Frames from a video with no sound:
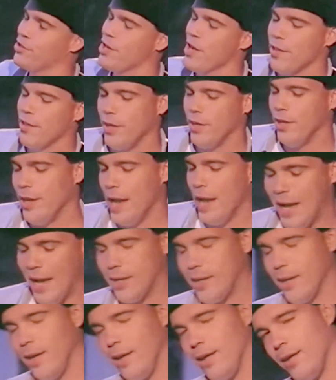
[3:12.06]
this new
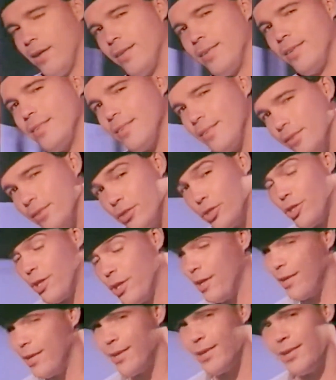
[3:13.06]
uh, hit,
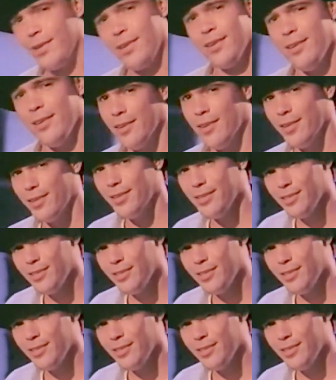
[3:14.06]
this new song that just